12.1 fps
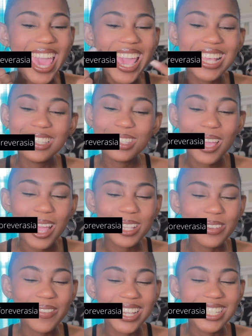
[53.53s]
and subscribe
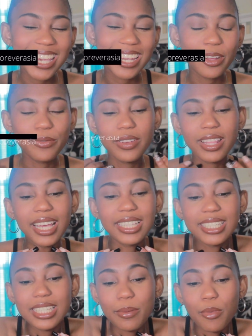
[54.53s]
to my channel if you'd like to see